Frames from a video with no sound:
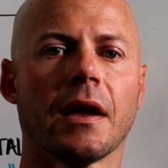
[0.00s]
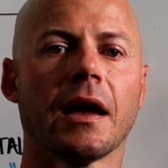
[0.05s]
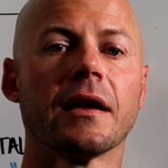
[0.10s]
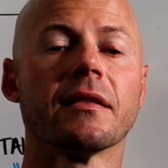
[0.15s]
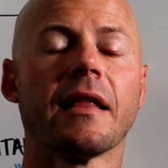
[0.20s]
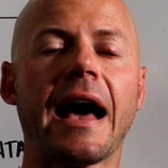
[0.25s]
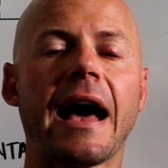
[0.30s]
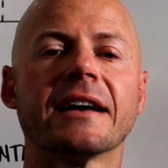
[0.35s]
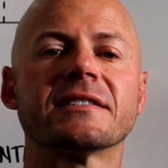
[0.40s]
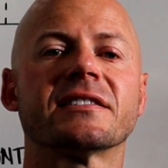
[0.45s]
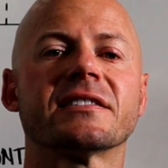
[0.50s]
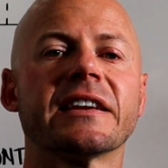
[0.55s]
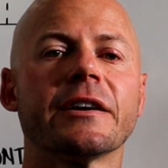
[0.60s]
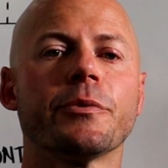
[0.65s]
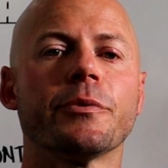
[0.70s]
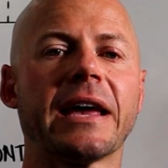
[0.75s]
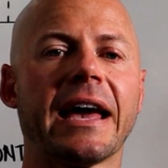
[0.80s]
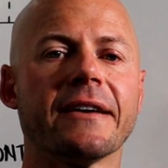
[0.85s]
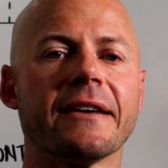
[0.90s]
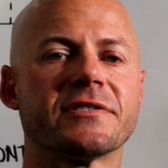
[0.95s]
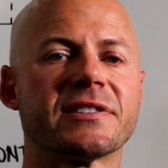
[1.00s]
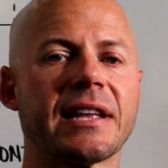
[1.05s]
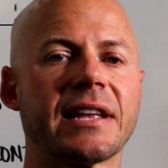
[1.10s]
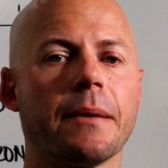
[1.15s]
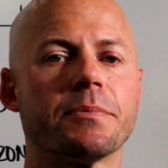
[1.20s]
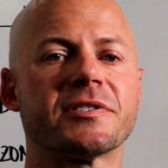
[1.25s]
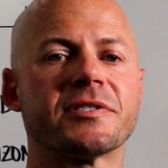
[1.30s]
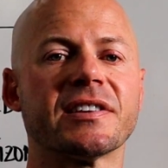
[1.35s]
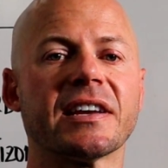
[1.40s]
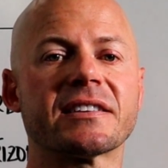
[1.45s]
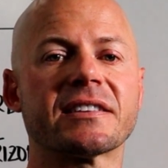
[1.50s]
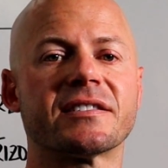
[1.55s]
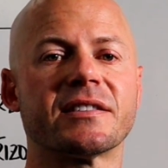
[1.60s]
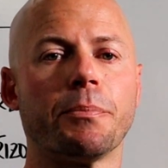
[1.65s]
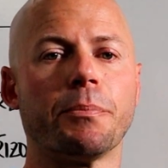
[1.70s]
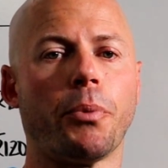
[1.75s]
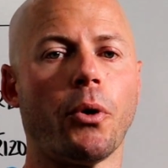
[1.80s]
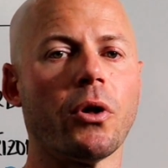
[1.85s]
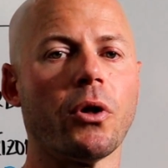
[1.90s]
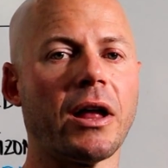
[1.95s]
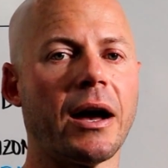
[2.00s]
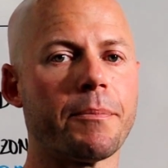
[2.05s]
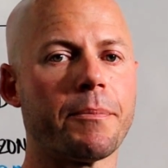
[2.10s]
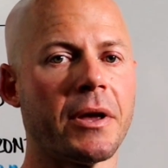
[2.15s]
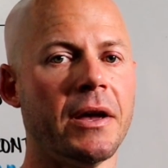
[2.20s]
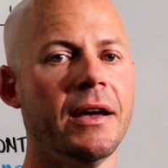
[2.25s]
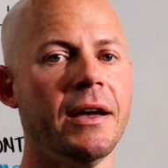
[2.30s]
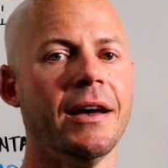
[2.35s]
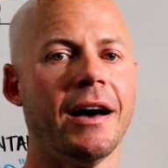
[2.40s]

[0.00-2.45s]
And lastly, we have step six, the pull-up.